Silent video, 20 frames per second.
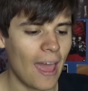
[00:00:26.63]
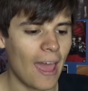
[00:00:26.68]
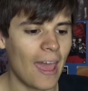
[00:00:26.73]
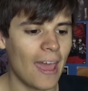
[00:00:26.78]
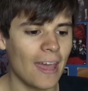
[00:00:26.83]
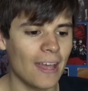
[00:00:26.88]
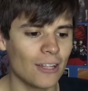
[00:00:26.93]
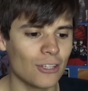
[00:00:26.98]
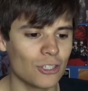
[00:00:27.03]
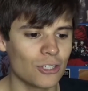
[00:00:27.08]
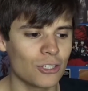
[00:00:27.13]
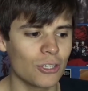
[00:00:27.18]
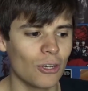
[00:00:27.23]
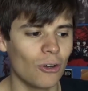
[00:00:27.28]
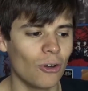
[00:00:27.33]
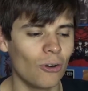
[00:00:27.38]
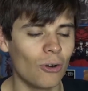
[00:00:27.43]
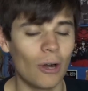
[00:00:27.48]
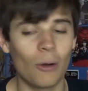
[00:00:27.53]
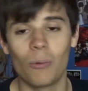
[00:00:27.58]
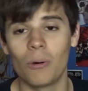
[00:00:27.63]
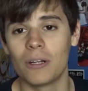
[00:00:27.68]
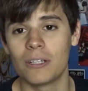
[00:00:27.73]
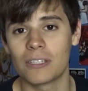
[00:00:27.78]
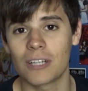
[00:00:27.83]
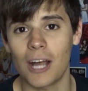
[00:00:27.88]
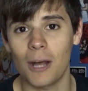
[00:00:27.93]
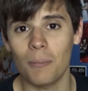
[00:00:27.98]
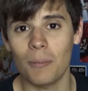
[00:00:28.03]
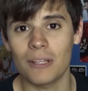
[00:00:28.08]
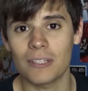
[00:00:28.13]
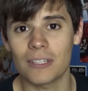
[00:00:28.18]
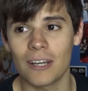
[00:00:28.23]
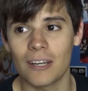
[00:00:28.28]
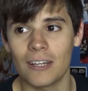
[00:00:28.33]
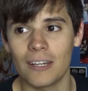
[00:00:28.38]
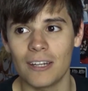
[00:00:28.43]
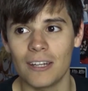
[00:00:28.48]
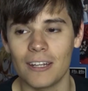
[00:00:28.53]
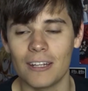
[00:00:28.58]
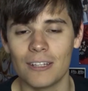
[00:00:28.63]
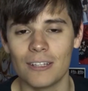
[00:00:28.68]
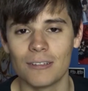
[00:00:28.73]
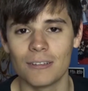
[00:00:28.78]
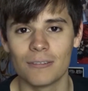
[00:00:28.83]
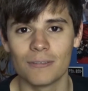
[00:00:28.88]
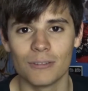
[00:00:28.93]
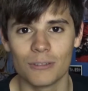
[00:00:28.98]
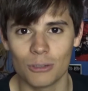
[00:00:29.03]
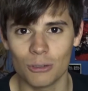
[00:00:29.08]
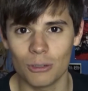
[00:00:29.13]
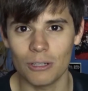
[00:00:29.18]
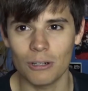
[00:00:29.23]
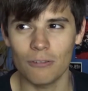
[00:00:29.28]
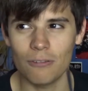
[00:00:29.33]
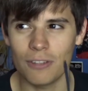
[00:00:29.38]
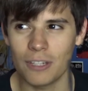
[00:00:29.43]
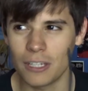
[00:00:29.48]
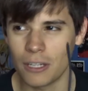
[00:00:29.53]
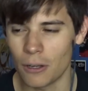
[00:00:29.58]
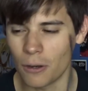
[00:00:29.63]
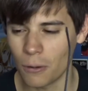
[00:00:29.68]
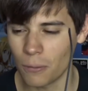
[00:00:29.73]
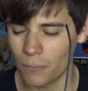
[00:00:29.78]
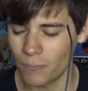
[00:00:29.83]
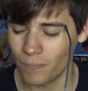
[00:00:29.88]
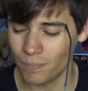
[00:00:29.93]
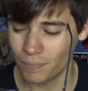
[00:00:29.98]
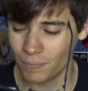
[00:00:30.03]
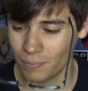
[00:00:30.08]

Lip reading: and so I wanted to comment on it and do a little video.